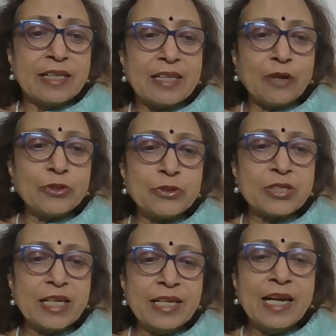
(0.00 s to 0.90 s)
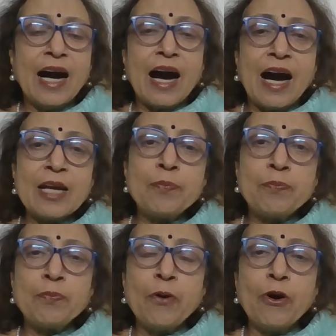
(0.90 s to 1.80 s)
Now you say, I
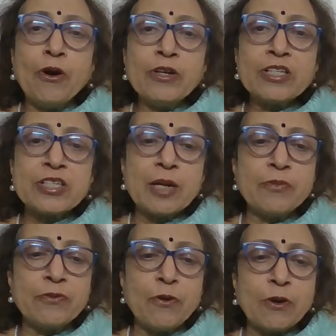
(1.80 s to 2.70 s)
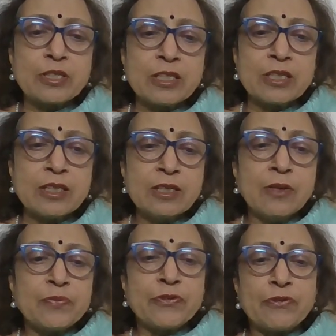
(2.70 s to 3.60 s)
pour some water
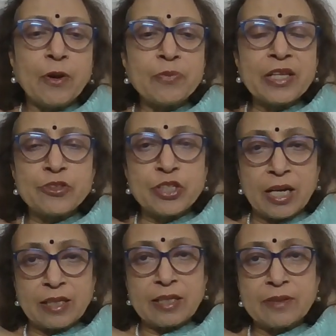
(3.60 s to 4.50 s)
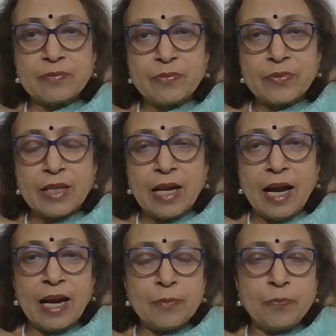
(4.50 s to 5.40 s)
from the jug.
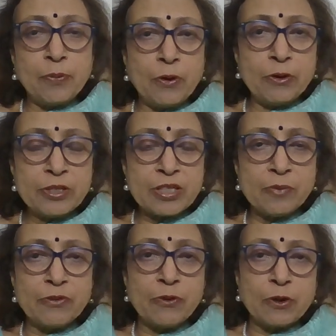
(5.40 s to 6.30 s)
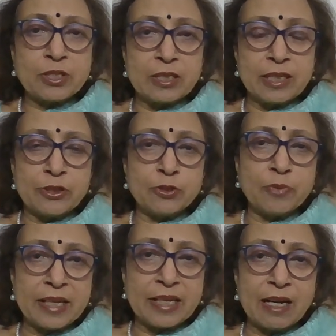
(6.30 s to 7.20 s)
I pour some water into
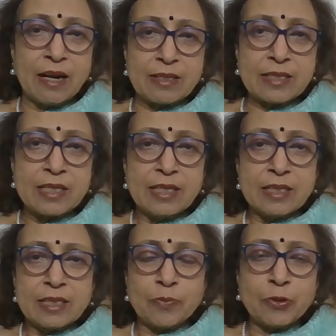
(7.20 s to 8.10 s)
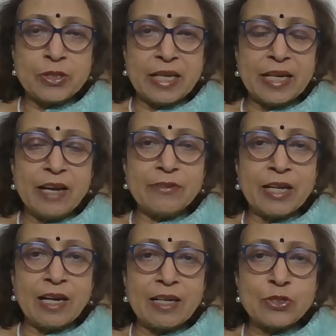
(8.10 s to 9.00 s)
my glass. Suppose I have a
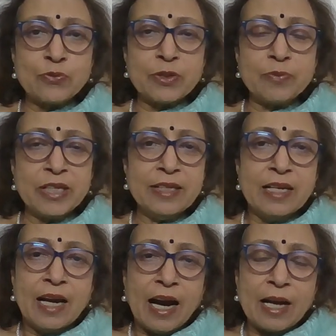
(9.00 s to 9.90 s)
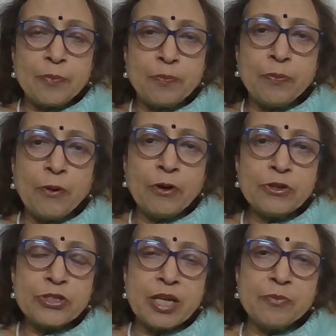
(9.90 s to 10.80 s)
glass with me. I pour
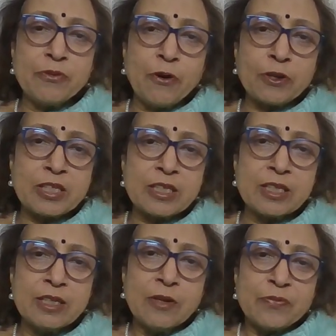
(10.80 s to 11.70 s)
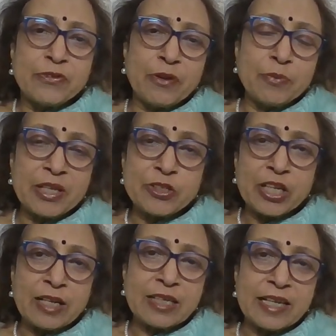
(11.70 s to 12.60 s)
some water from the
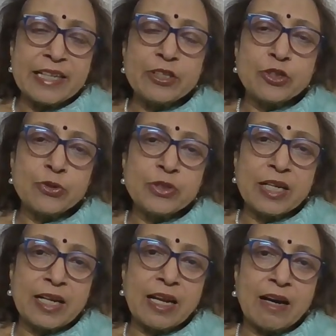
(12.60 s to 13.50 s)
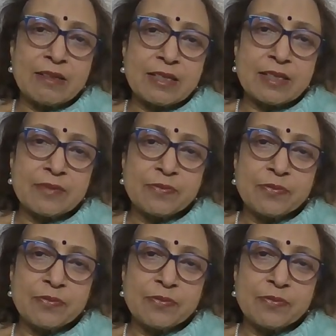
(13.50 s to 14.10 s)
jug into the glass.